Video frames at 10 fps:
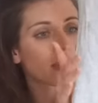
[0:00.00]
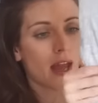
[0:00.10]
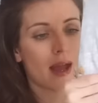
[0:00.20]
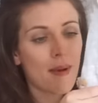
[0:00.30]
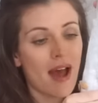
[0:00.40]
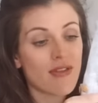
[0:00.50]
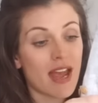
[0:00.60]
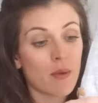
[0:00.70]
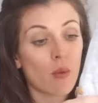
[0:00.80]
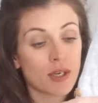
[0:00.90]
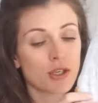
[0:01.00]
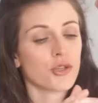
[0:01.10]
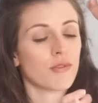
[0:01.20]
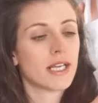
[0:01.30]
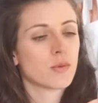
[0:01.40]
And they 1 to
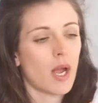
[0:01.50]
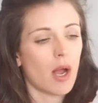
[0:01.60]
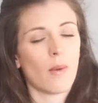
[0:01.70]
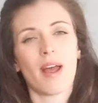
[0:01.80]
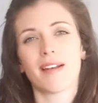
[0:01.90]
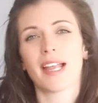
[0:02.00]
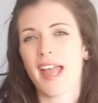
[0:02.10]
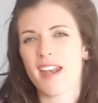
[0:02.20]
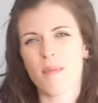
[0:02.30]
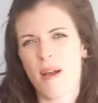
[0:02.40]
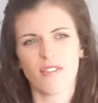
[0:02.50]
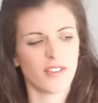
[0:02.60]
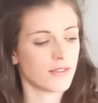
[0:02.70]
3 as well, and again about